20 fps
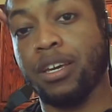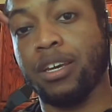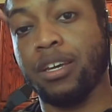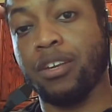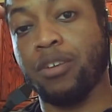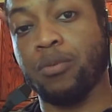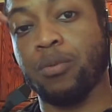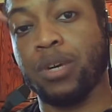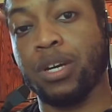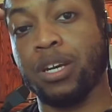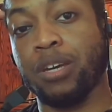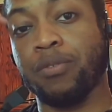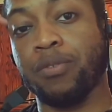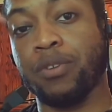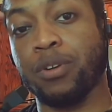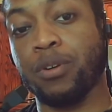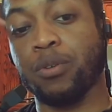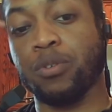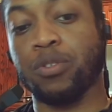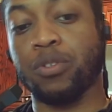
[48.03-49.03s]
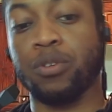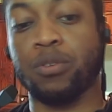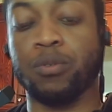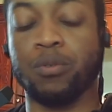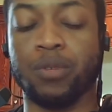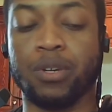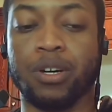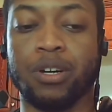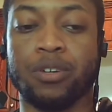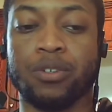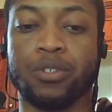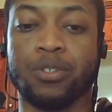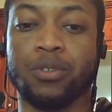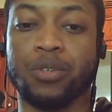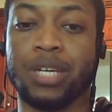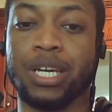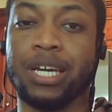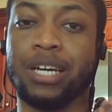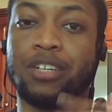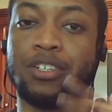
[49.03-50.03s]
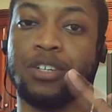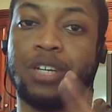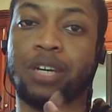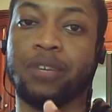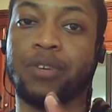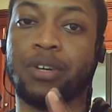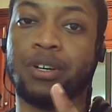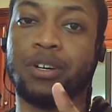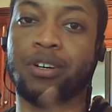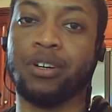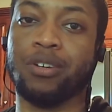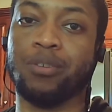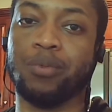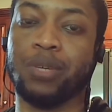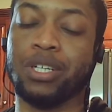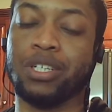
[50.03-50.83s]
Anyway, for those of you also, guys, you haven't heard,